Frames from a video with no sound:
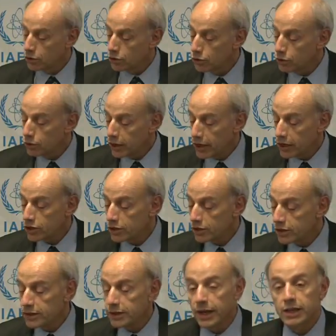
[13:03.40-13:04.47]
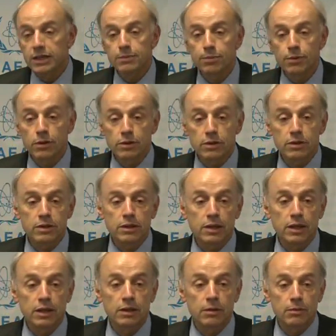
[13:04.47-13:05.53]
2 agency experts
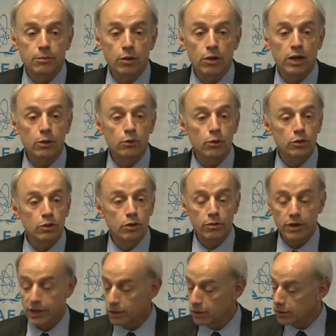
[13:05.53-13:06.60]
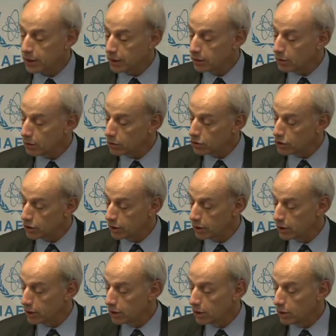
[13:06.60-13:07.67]
in boiling water reactor technology
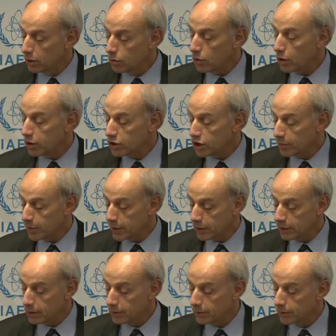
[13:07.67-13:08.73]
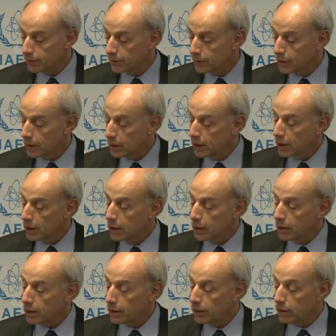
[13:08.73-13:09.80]
who are in Japan,
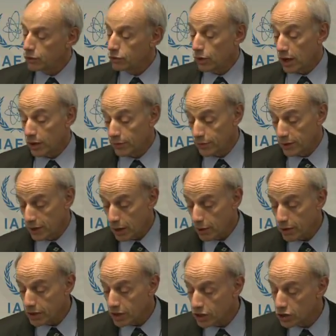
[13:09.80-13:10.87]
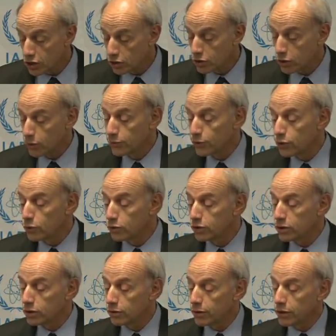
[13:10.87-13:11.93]
they are there to have direct exchange of
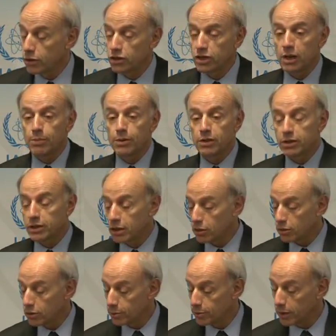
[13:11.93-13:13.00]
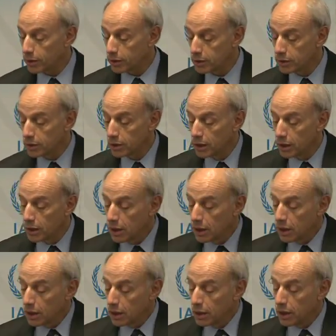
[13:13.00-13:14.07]
views with the Japanese counterparts.
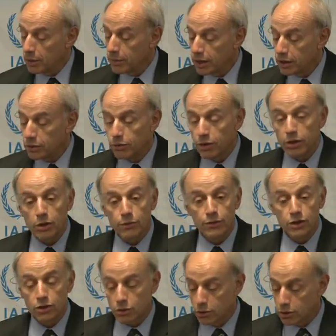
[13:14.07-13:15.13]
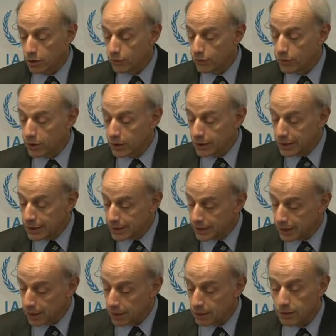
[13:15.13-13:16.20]
They met with officials of
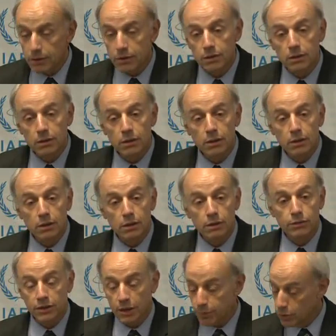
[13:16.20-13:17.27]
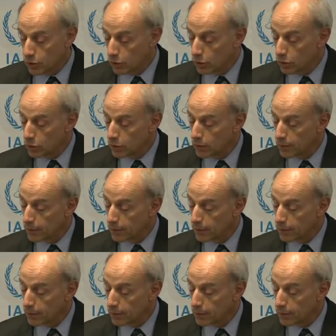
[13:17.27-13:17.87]
NISA, of TEPCO,